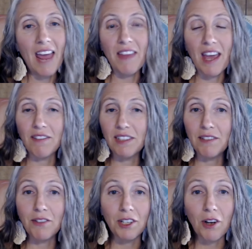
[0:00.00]
and they have a
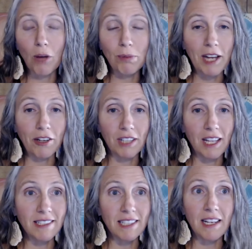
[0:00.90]
liver and gallbladder
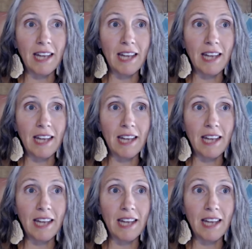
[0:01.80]
cleanse.